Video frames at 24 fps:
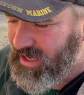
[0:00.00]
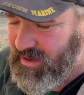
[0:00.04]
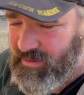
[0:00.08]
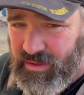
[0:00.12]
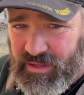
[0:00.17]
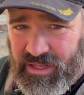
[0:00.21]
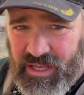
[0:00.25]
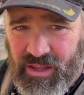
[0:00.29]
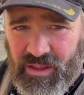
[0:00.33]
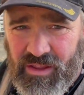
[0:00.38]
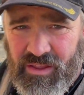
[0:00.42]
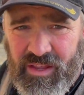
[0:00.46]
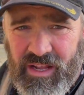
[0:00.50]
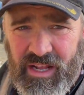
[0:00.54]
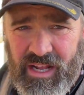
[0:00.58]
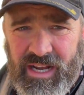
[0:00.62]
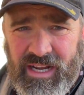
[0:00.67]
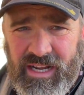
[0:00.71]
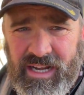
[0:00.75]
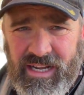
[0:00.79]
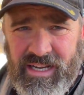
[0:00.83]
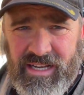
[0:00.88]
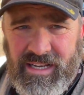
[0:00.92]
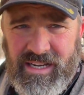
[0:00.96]
But the other thing I
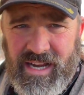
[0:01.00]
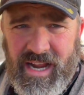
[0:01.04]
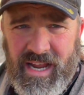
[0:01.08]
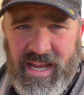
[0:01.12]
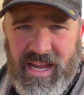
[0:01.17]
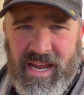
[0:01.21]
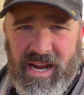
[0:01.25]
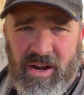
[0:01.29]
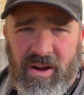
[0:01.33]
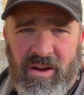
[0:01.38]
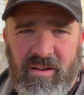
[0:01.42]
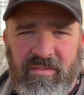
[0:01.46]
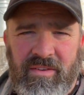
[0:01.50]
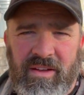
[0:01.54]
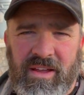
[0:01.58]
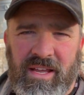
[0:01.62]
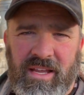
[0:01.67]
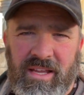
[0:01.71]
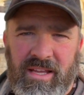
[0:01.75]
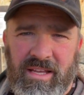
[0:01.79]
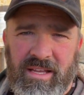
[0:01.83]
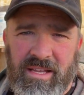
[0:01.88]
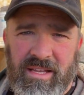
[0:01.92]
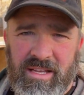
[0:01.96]
need to take care of
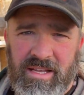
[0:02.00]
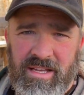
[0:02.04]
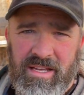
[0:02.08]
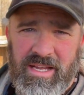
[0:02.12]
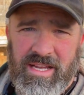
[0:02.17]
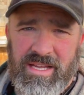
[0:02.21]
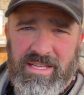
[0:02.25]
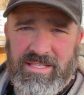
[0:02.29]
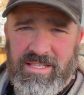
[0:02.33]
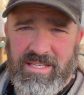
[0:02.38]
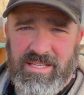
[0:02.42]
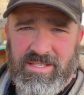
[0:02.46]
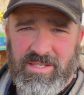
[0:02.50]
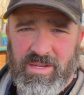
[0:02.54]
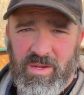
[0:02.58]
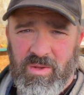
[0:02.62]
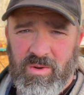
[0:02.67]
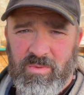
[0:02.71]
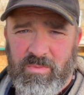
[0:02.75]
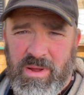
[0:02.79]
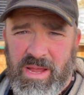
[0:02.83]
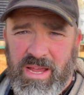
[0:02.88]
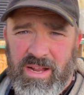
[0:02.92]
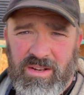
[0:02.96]
is these
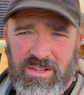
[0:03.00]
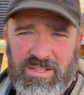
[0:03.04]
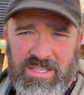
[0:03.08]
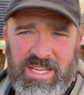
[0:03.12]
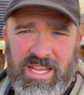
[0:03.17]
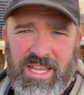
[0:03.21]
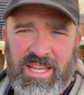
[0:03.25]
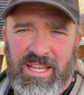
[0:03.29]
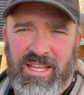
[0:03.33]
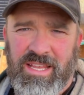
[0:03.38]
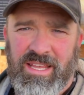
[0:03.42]
solar panels.